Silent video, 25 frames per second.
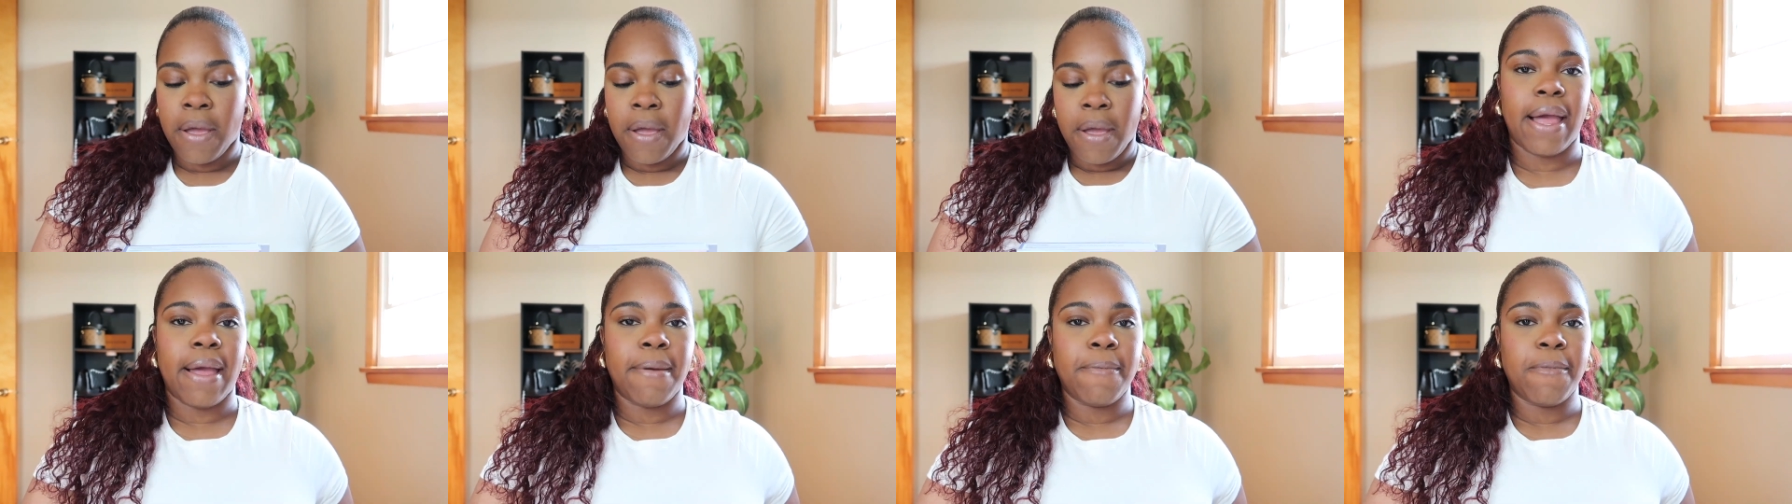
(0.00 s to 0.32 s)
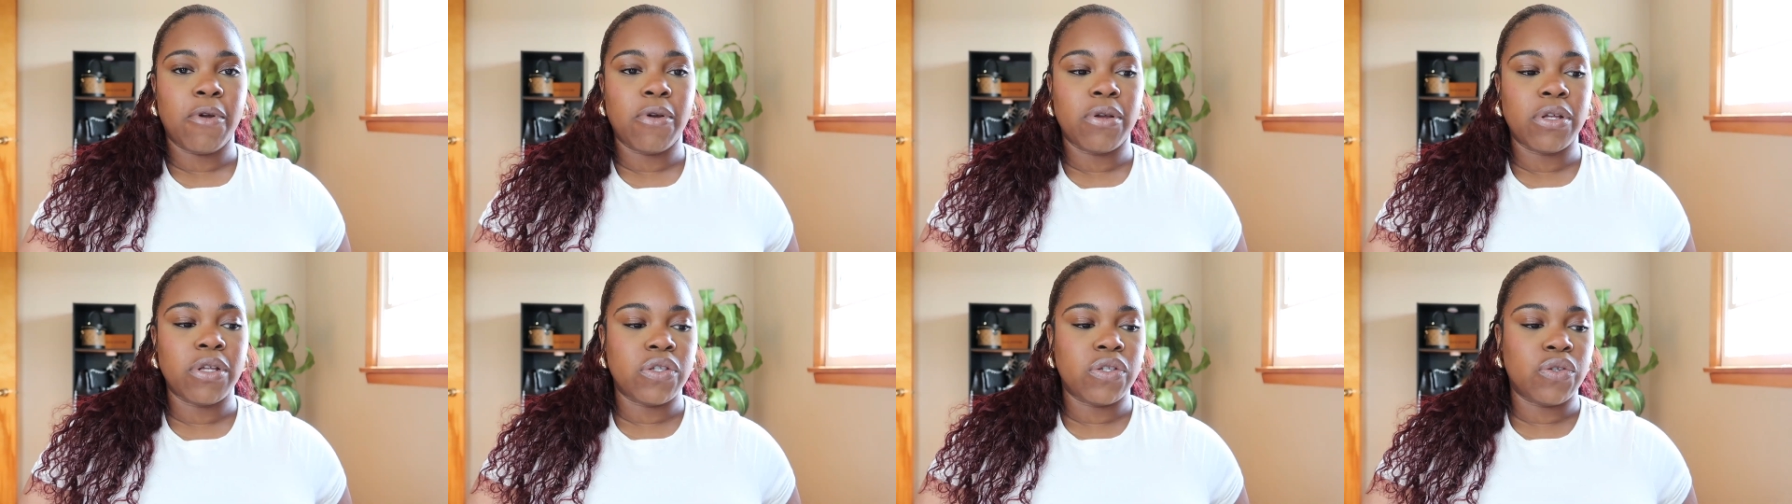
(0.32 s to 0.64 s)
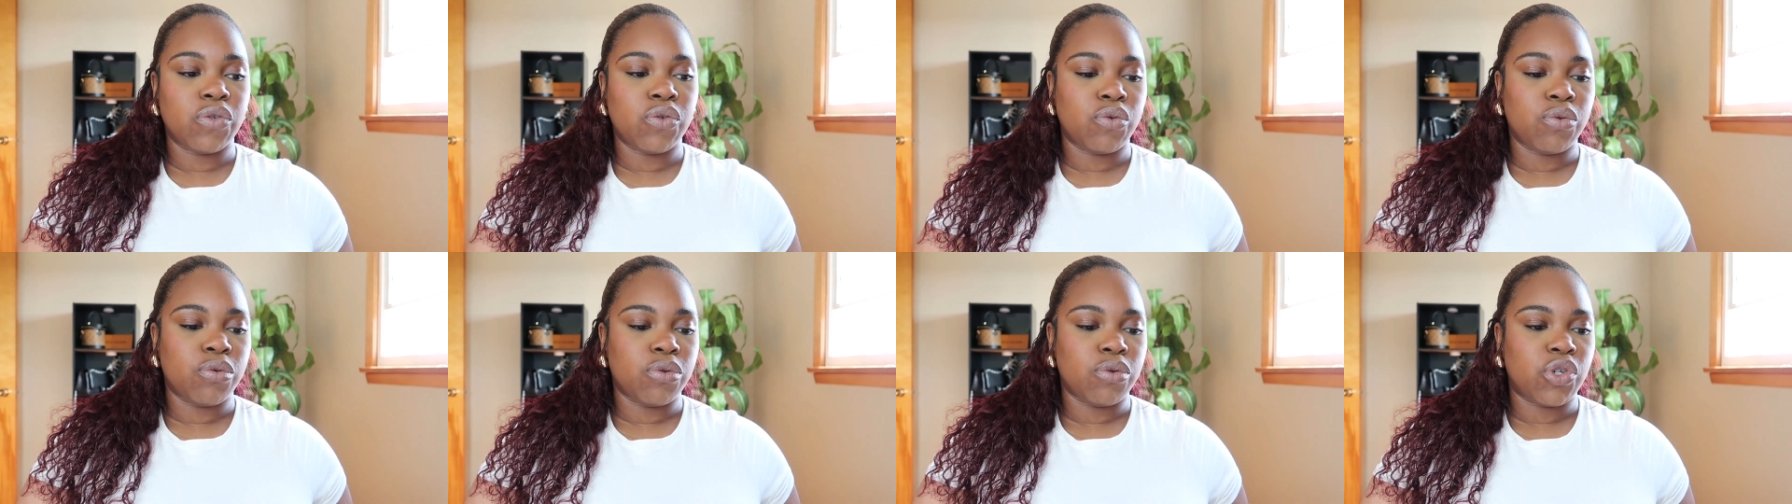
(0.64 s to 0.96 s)
I'm going
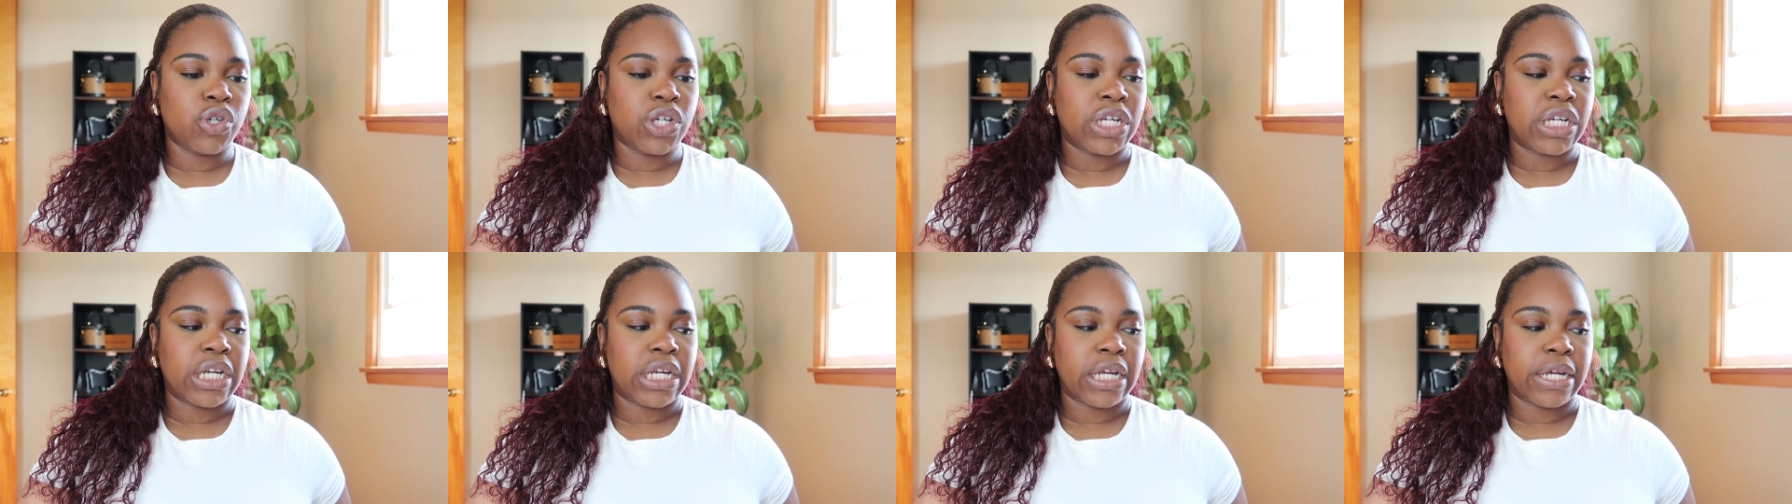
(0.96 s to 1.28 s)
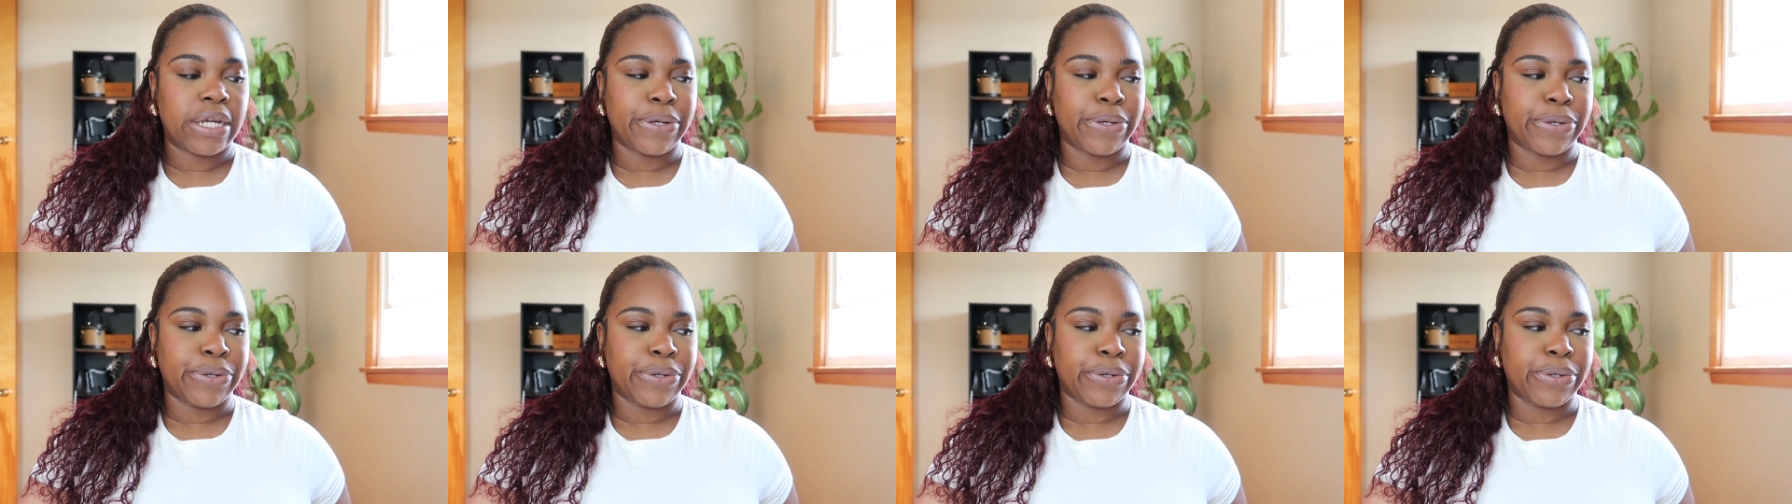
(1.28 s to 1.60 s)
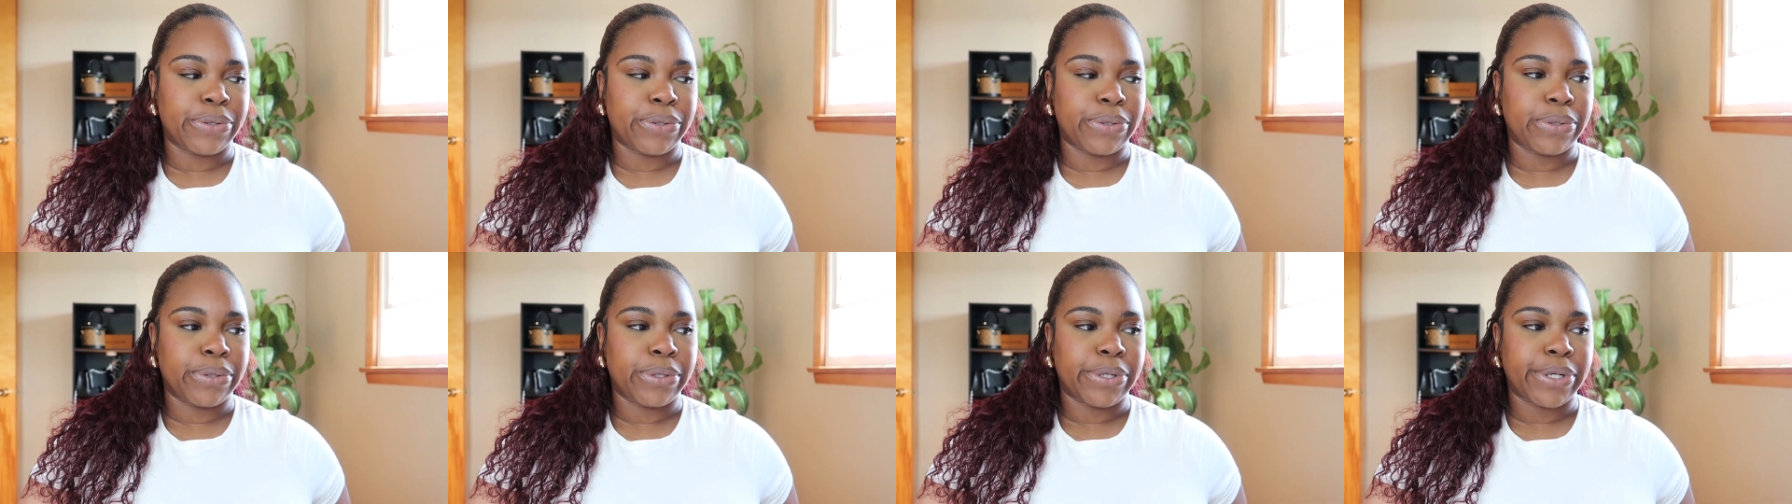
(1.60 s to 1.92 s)
to
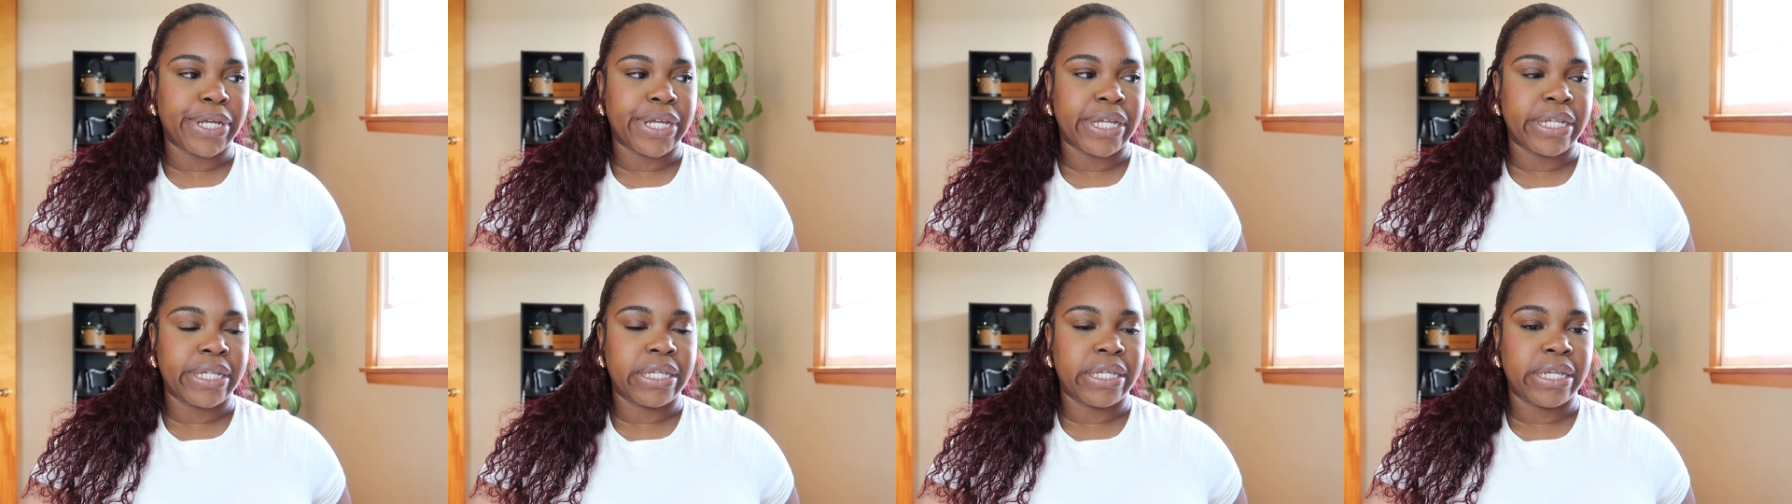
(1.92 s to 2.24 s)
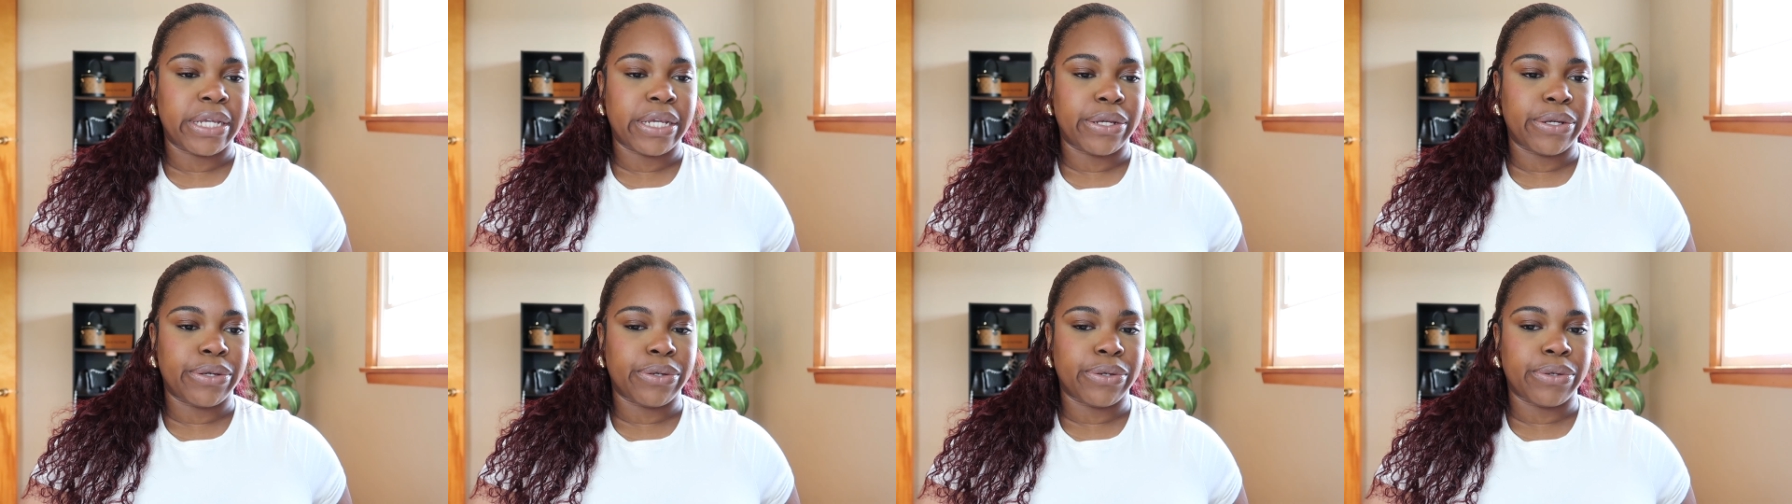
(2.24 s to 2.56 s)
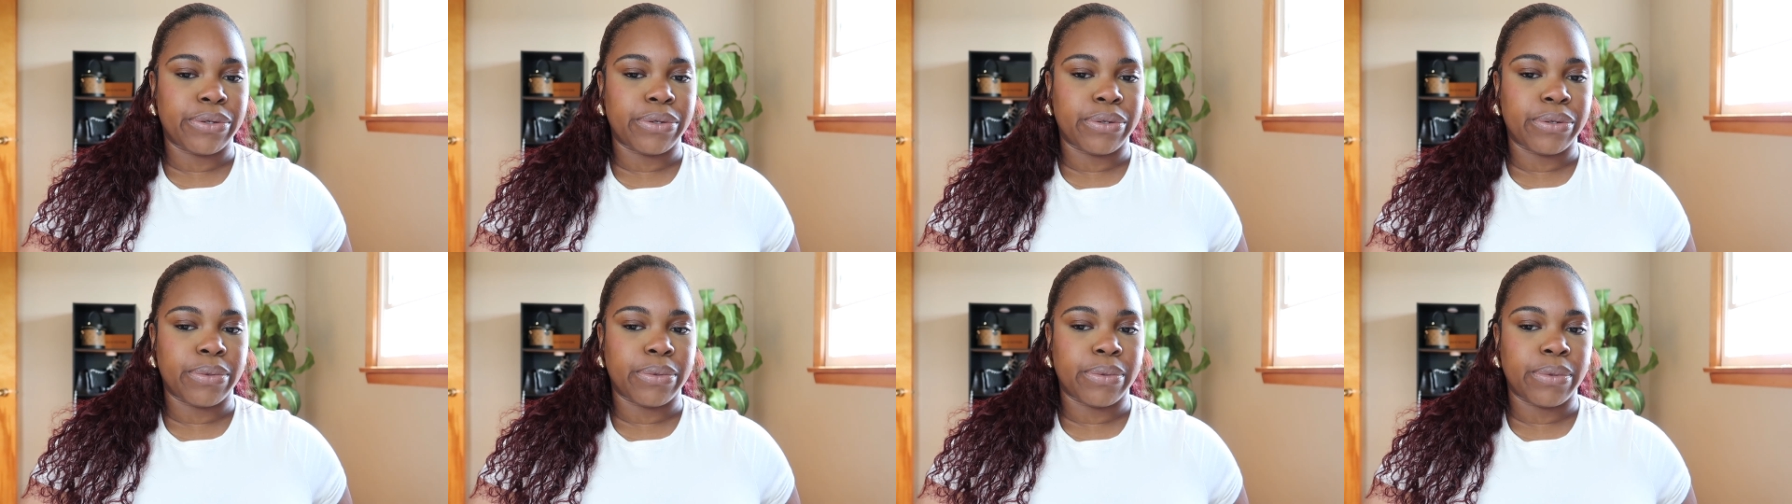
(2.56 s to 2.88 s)
chill
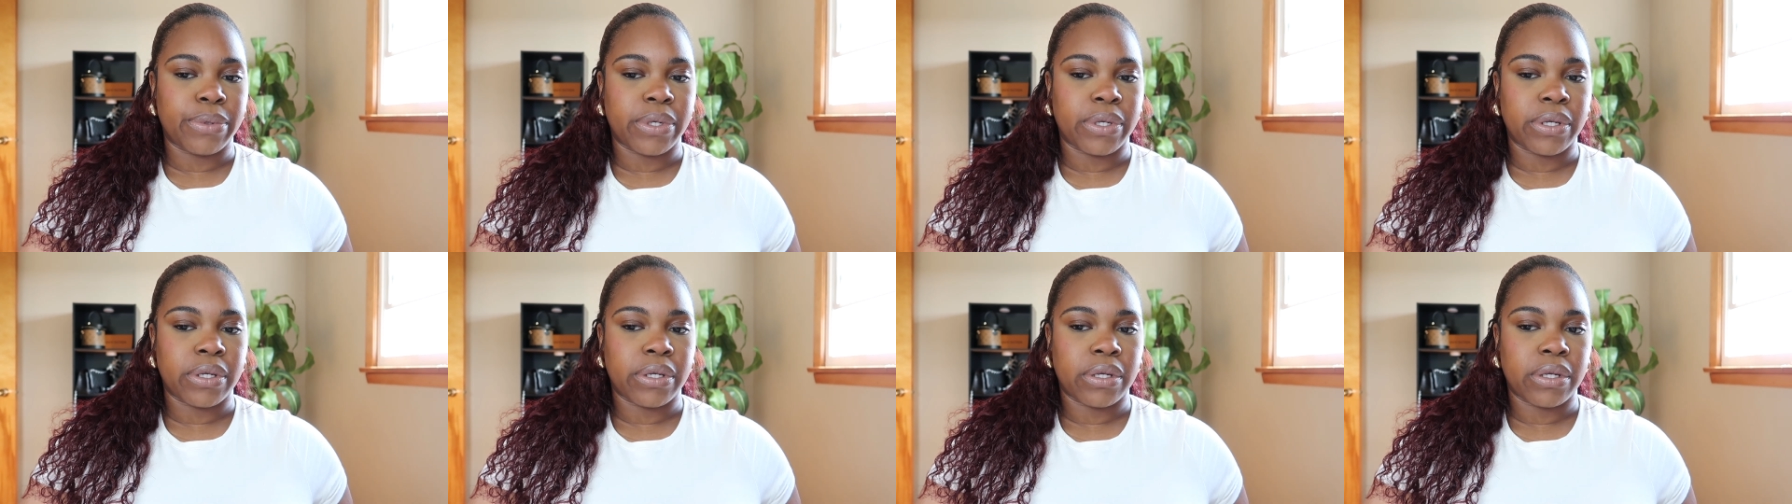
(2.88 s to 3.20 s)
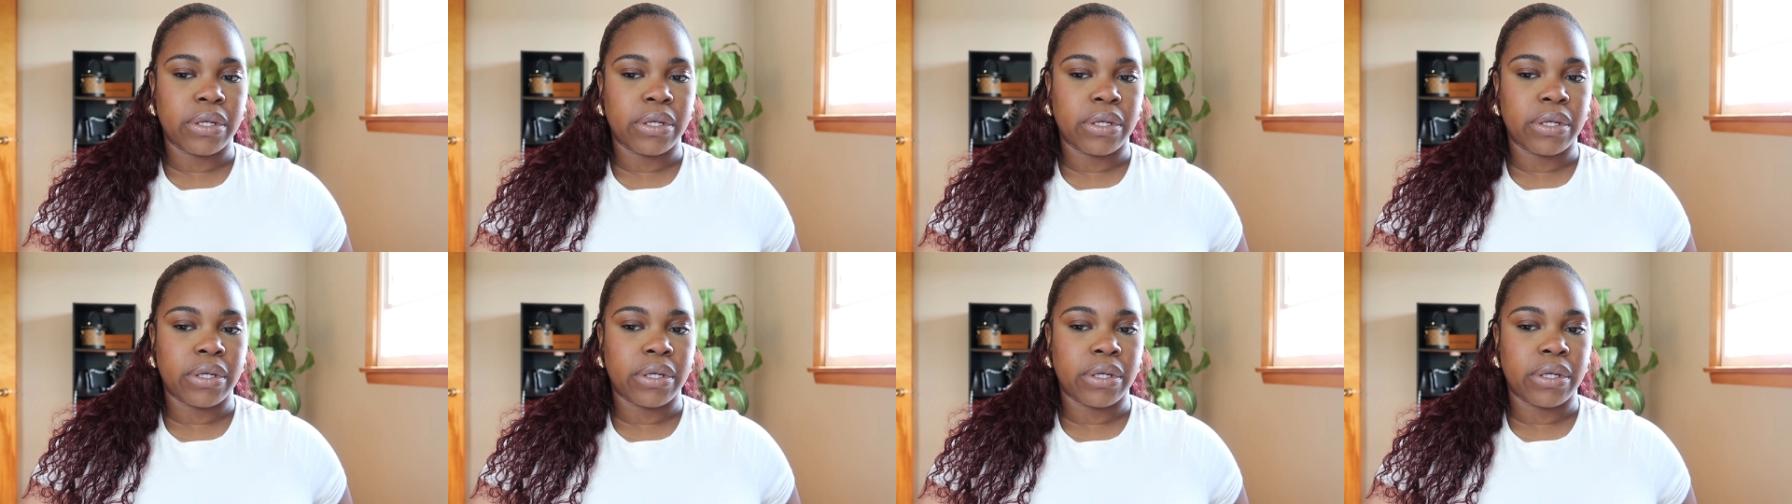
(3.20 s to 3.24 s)
until